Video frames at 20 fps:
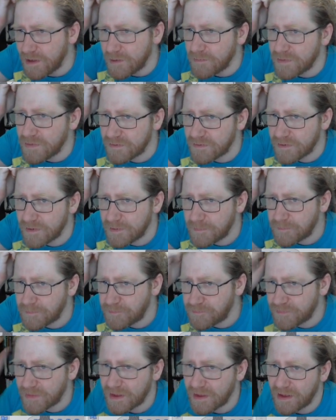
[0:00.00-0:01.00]
But
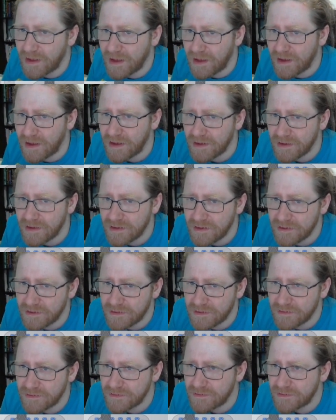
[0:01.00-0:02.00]
I
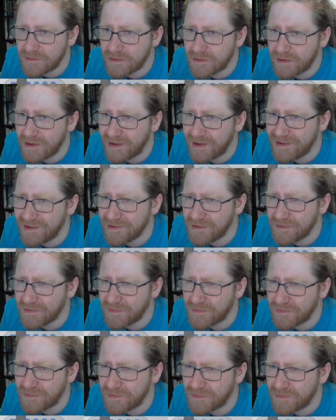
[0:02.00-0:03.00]
kind of
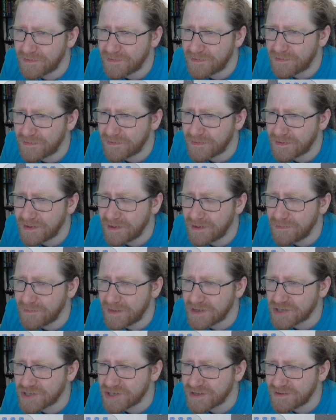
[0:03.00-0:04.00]

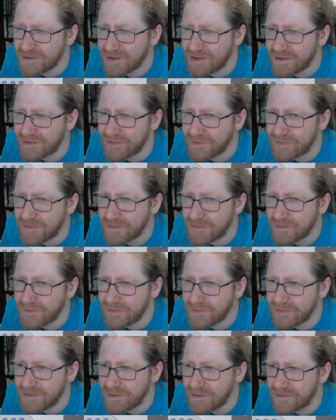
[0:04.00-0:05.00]
imagine that
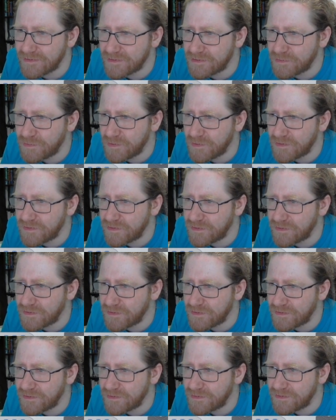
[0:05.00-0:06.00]
this
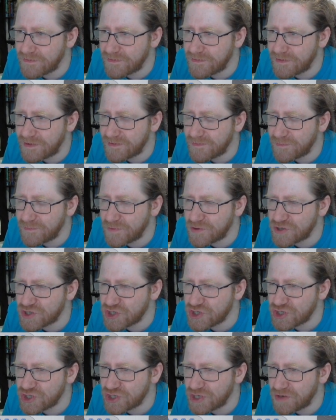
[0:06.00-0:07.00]
wasn't that
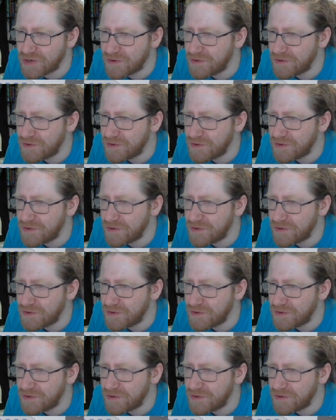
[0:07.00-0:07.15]
much